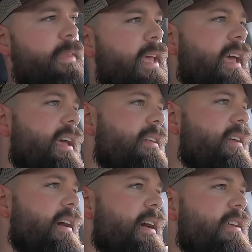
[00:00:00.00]
And
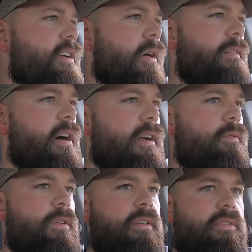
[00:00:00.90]
you know, I've hunted
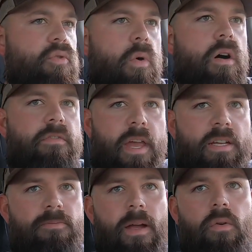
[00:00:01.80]
with a 12
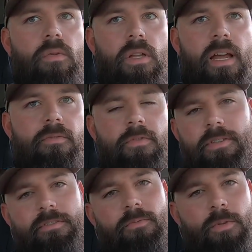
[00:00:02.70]
gauge my whole life,
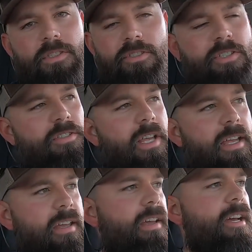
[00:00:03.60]
which is just
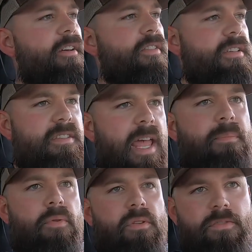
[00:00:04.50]
like the
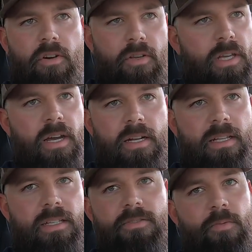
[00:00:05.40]
staple of turkey hunting.
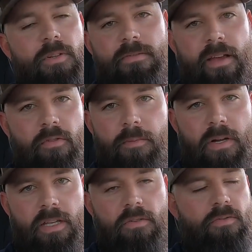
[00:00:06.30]
That's what
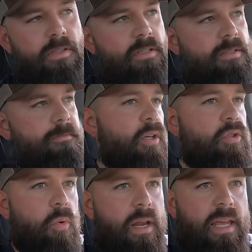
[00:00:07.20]
everybody uses. But
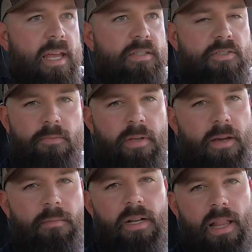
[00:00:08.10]
20 gauges are
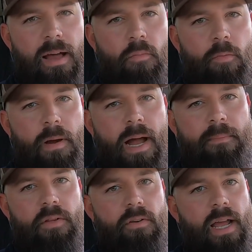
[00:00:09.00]
becoming a lot more
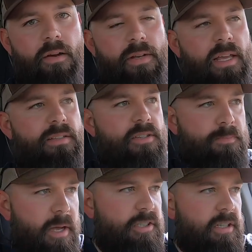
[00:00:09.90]
popular nowadays,
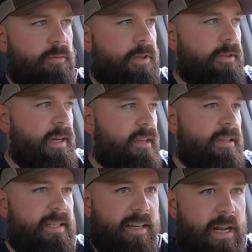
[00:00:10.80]
especially with the
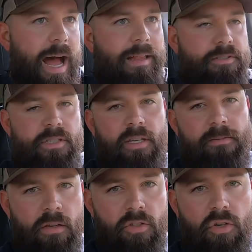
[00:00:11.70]
technology
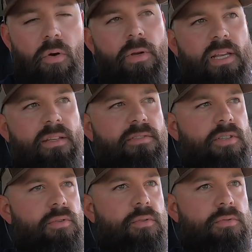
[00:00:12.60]
going
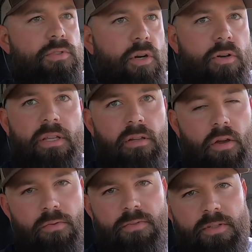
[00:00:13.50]
into turkey
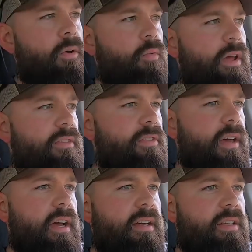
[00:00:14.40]
loads. With
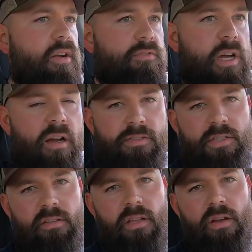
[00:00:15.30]
you know,
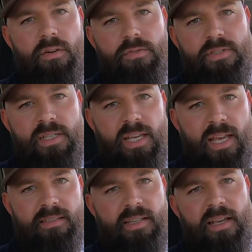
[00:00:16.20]
tungsten loads,
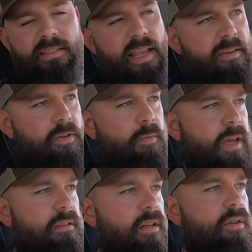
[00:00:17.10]
TSS
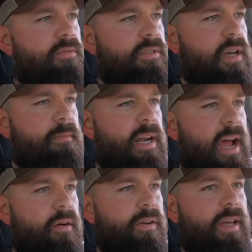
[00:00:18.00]
heavyweight loads coming
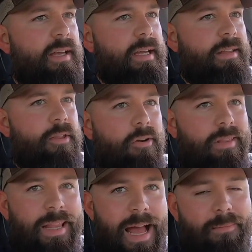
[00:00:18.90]
out, they're a lot